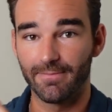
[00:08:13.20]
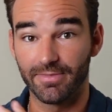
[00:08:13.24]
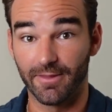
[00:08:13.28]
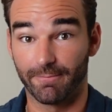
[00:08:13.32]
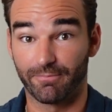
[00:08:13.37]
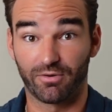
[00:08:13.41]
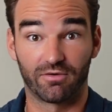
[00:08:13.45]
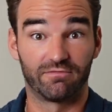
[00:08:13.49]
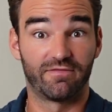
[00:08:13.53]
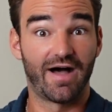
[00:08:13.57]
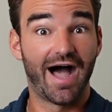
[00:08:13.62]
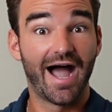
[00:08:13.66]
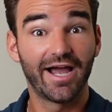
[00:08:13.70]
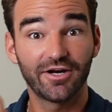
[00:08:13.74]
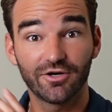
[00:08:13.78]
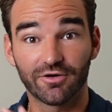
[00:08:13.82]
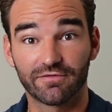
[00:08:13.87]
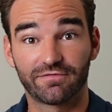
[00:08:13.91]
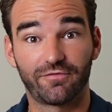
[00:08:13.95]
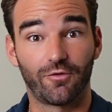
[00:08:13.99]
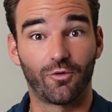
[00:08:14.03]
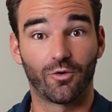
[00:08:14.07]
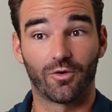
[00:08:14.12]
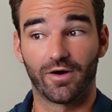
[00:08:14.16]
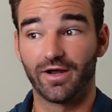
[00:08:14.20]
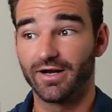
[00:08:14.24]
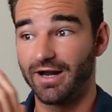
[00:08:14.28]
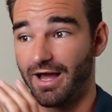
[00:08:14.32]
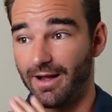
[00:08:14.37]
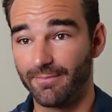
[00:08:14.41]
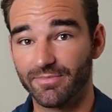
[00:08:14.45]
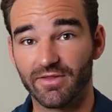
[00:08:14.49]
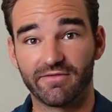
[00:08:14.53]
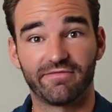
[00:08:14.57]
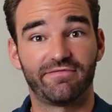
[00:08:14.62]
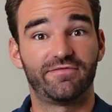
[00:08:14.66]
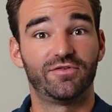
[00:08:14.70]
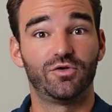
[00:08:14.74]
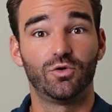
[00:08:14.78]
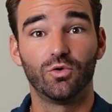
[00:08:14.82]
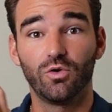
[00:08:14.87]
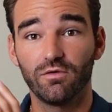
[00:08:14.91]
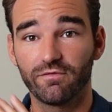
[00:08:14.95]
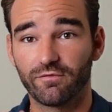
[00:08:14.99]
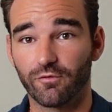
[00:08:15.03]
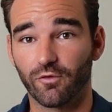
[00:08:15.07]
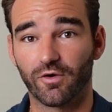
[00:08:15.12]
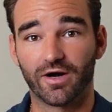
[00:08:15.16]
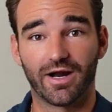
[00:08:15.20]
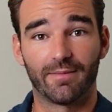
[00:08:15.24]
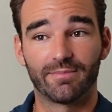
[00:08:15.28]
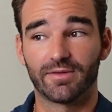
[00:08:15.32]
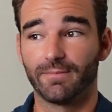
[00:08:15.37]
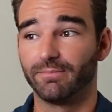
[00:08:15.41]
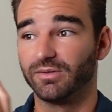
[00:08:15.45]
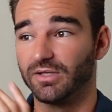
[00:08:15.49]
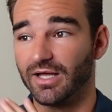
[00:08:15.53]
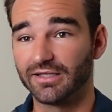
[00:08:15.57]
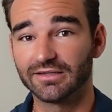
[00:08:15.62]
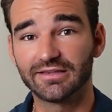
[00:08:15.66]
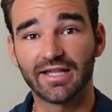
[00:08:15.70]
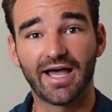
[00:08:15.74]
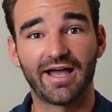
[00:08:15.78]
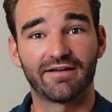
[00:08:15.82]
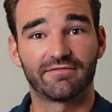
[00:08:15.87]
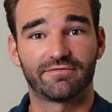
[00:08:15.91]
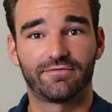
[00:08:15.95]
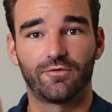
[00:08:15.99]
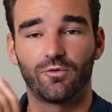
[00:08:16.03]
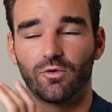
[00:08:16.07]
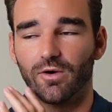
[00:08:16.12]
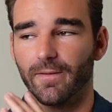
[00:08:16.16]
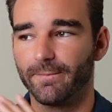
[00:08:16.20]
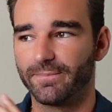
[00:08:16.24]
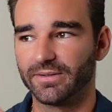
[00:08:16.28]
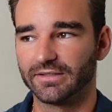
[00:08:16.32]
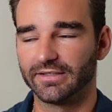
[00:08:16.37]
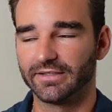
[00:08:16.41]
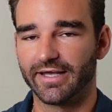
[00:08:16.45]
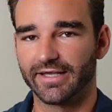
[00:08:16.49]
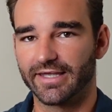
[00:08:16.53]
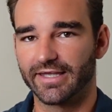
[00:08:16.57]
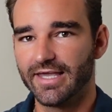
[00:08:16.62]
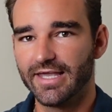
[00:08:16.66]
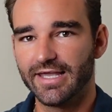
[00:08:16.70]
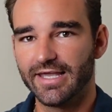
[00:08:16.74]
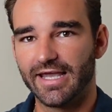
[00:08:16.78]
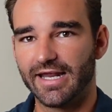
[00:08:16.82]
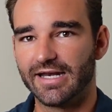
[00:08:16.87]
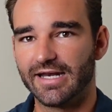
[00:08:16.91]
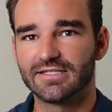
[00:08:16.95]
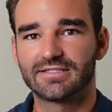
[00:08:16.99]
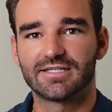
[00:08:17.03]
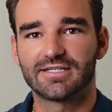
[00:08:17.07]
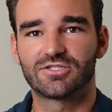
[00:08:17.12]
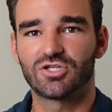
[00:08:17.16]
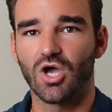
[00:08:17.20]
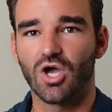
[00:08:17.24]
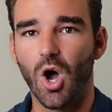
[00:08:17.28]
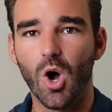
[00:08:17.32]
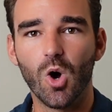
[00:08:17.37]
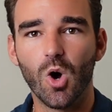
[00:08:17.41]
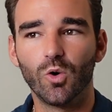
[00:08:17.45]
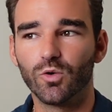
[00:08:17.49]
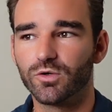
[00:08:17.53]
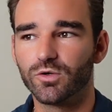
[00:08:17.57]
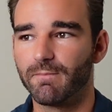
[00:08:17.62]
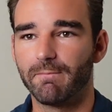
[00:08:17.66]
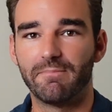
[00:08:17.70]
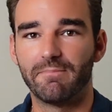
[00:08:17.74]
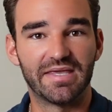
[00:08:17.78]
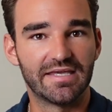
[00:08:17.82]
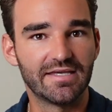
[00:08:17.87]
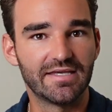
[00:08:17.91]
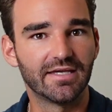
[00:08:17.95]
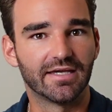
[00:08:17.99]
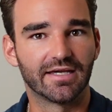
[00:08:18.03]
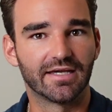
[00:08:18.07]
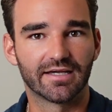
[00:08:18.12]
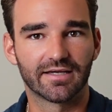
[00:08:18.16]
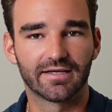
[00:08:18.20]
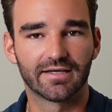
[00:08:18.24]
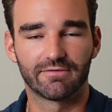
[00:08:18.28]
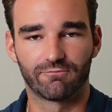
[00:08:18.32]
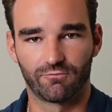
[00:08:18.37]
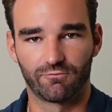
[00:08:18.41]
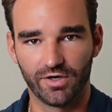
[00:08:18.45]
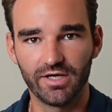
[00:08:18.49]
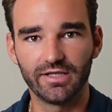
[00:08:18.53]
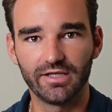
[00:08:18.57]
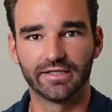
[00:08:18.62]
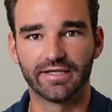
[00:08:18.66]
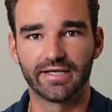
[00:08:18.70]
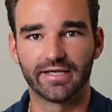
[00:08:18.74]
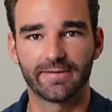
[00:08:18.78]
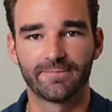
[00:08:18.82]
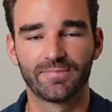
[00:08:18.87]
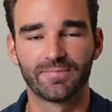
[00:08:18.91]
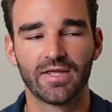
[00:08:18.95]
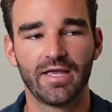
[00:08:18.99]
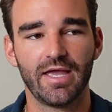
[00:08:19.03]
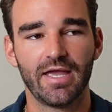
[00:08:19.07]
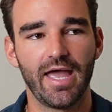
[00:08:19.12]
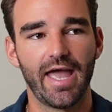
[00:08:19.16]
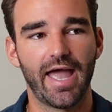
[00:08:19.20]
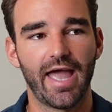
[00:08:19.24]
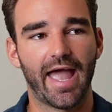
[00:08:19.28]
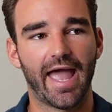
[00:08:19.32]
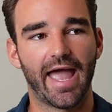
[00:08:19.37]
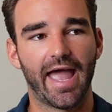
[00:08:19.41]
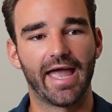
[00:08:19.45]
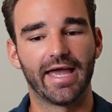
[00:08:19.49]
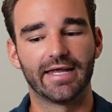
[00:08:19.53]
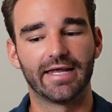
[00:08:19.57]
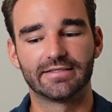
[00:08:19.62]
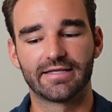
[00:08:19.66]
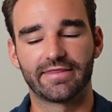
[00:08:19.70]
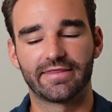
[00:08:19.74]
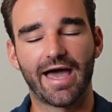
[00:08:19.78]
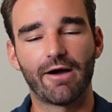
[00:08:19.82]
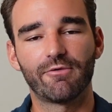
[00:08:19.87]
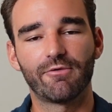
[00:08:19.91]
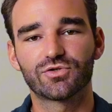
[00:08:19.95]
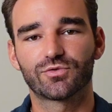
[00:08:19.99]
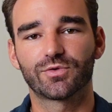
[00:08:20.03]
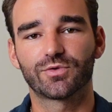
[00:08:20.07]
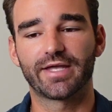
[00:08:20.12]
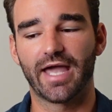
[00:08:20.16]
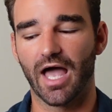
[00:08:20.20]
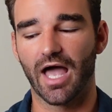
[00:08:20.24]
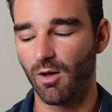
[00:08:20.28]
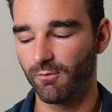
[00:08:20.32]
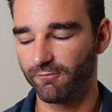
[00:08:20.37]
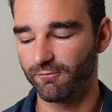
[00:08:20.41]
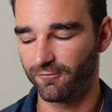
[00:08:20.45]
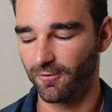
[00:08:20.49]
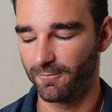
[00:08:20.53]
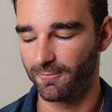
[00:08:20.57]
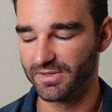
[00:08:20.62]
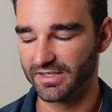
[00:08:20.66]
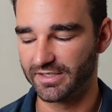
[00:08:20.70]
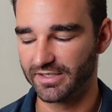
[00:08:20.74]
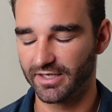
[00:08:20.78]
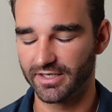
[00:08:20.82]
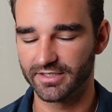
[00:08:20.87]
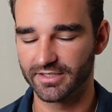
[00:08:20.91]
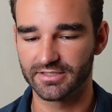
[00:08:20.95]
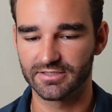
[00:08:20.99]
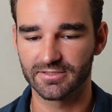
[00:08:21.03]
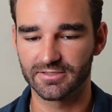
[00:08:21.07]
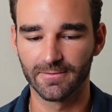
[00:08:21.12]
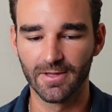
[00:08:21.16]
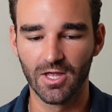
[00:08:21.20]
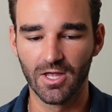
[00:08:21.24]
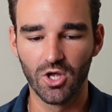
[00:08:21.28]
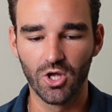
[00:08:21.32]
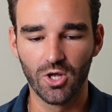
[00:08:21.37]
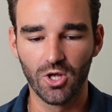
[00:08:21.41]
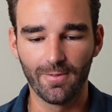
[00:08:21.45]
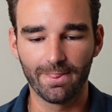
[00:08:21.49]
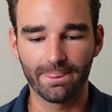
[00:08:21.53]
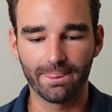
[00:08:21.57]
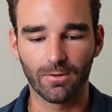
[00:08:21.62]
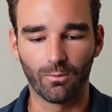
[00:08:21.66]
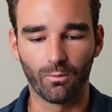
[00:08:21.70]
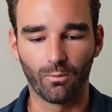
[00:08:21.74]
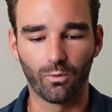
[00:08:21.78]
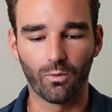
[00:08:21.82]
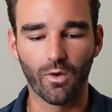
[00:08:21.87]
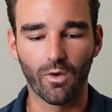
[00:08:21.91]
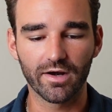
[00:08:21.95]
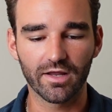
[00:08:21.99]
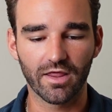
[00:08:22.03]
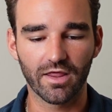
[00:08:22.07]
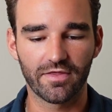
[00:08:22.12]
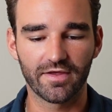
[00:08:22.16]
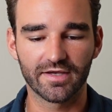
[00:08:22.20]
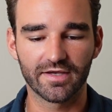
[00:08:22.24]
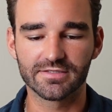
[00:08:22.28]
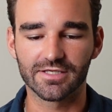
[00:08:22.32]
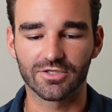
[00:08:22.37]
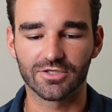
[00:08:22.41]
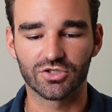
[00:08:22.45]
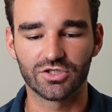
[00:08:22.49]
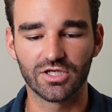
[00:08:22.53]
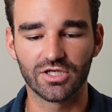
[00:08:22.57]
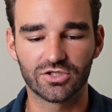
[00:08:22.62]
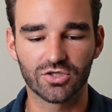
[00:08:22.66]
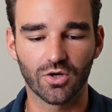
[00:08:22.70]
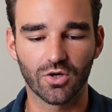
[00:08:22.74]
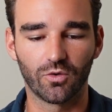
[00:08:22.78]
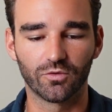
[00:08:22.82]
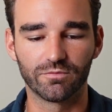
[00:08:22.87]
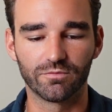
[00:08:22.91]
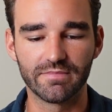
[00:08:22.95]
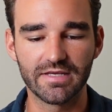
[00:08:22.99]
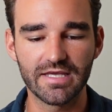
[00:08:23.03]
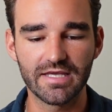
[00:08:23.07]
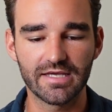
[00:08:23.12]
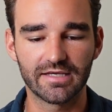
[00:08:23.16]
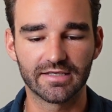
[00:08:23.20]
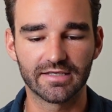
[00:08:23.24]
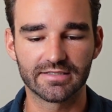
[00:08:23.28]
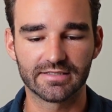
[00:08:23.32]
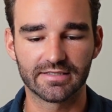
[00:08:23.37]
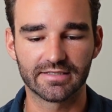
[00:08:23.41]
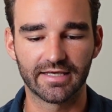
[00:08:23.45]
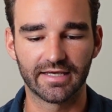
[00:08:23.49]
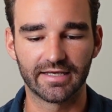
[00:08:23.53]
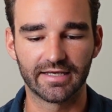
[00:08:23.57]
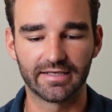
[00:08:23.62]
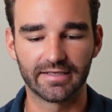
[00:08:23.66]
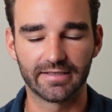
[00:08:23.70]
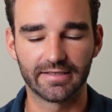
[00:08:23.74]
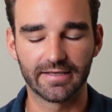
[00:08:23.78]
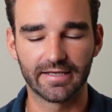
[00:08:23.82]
provider for it. I'm the fuel for it. I'm the bloodline for it. But it is its own being, really. And that was really helpful because one of the things that she told me is that